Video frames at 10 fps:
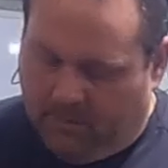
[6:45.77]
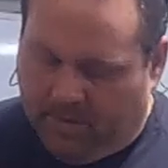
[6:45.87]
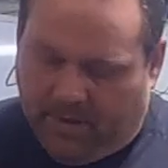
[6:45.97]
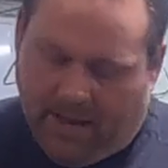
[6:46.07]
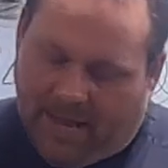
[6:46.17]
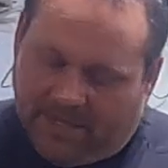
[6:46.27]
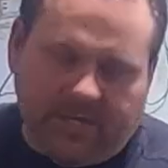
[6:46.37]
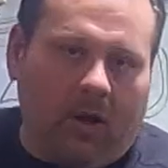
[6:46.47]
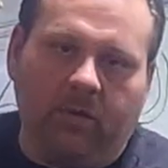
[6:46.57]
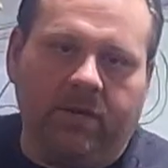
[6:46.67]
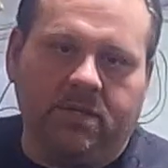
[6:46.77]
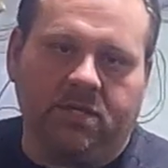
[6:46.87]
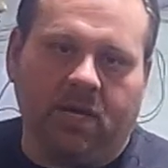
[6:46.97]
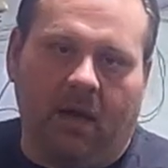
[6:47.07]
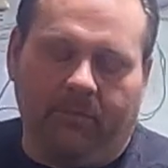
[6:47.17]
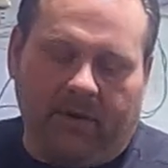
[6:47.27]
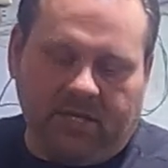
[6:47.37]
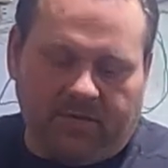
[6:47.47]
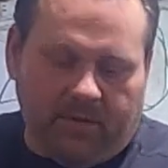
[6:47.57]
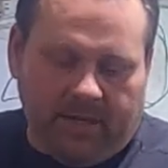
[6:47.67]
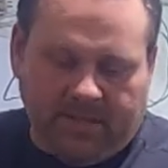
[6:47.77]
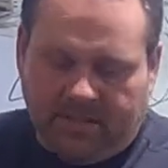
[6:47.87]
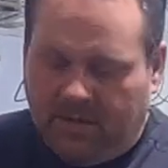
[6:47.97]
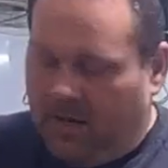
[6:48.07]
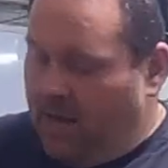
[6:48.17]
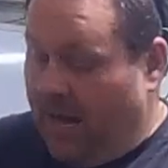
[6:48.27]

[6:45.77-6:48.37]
But I don't use a shop press for this.